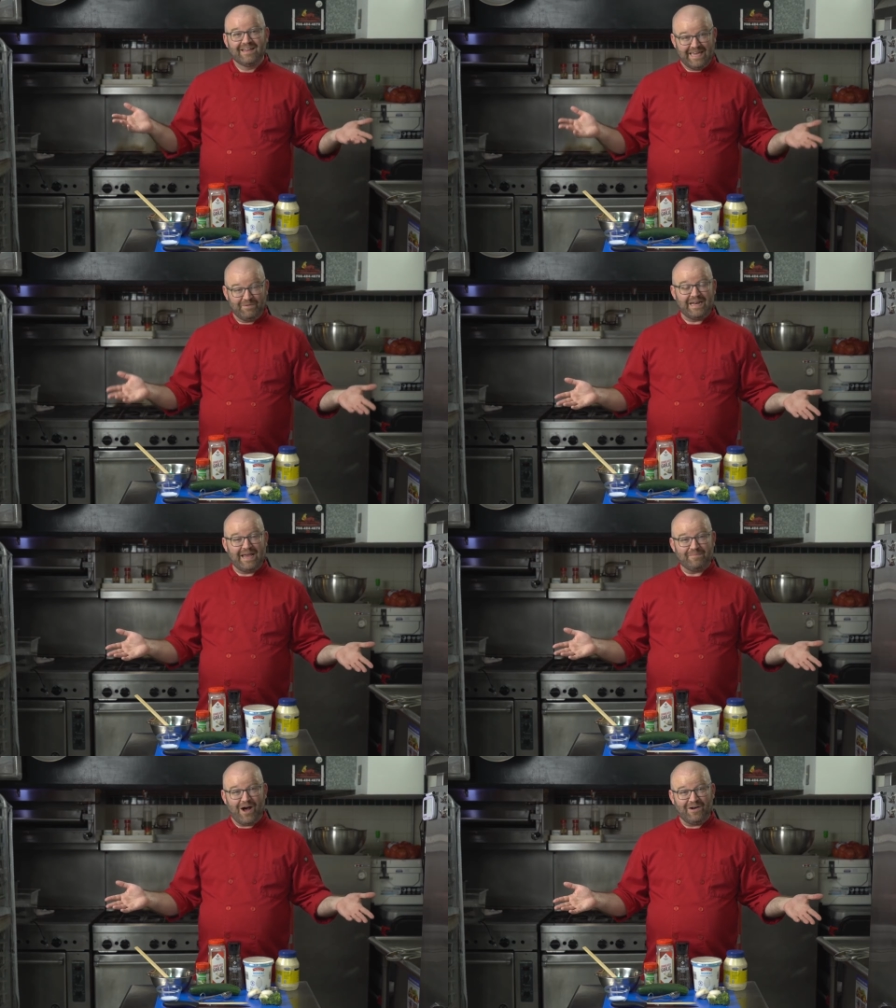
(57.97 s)
Can we name
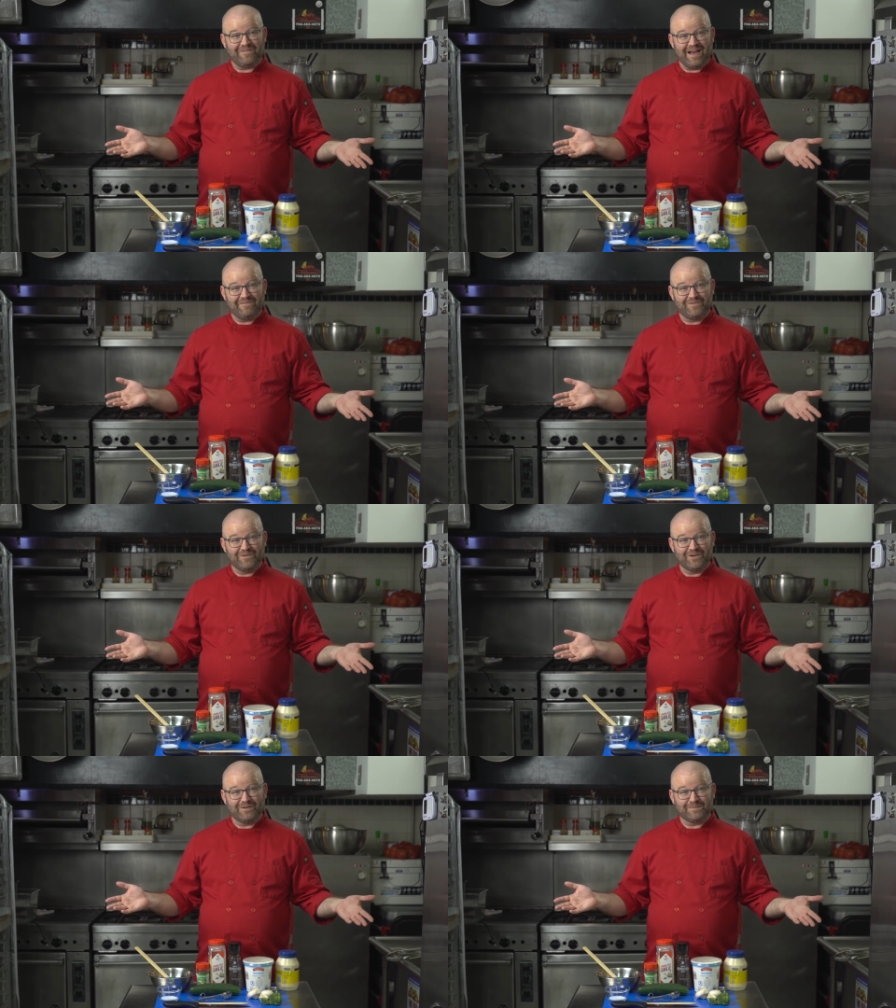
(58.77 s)
all 5 food
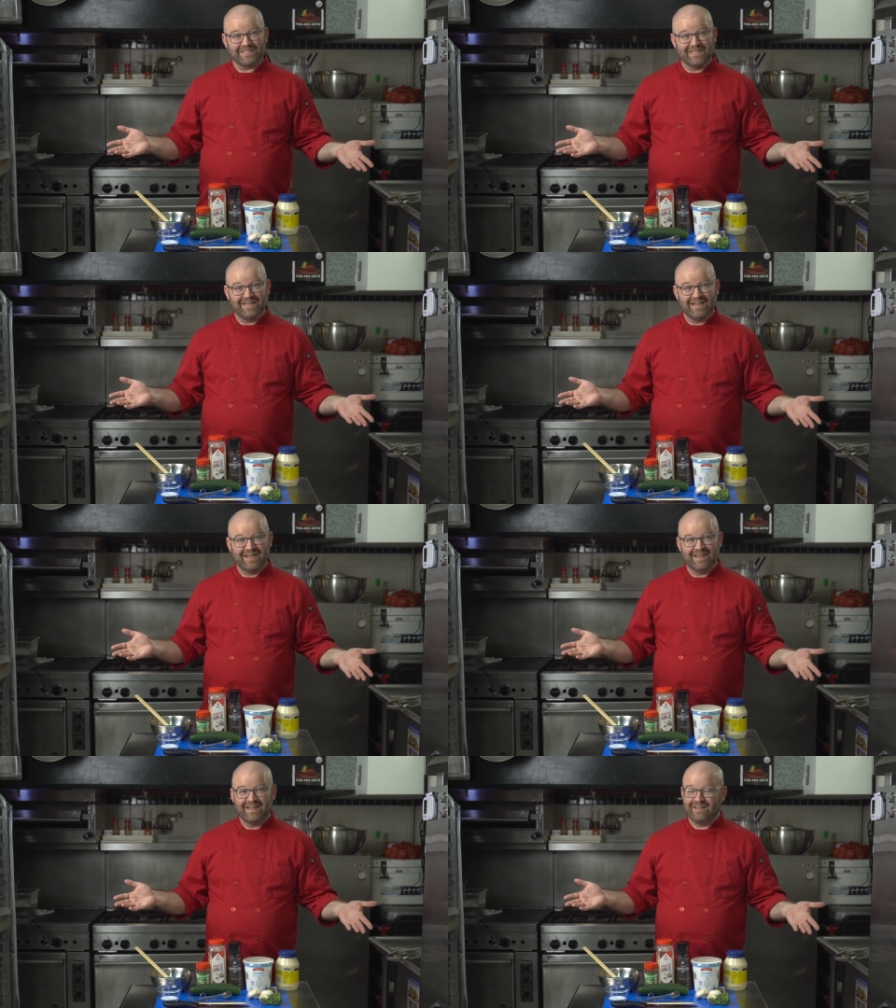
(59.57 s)
groups?
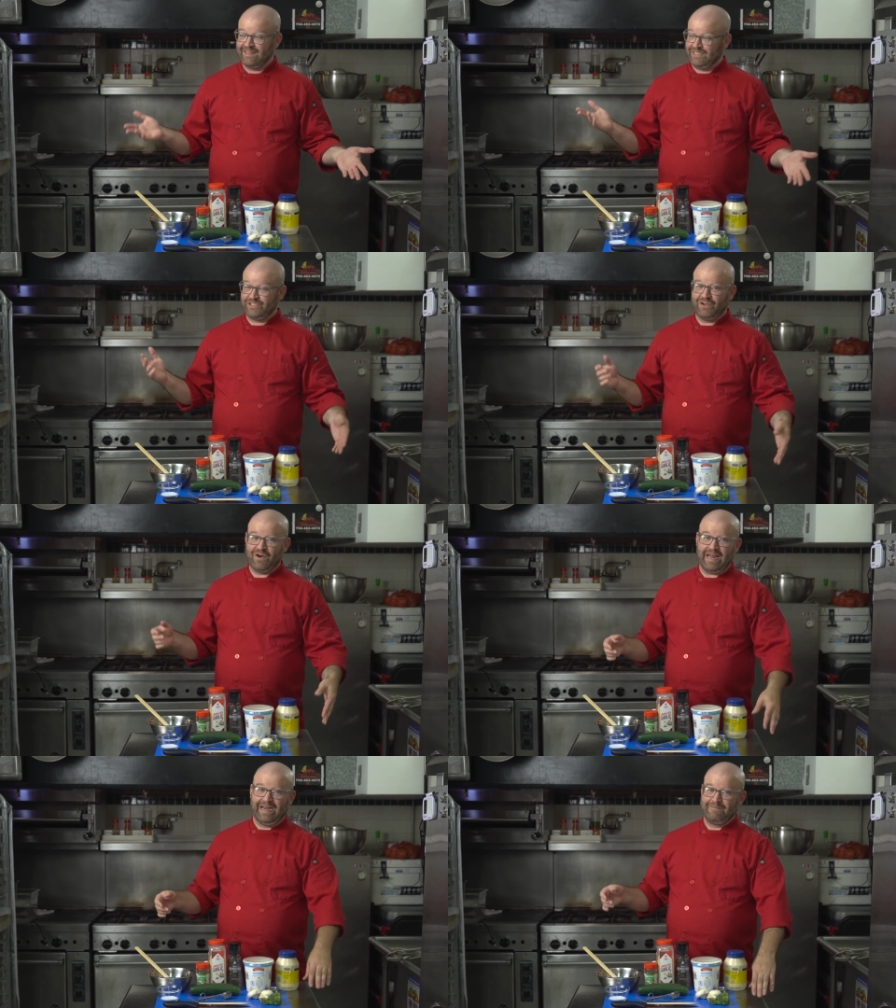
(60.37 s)
Let's do it.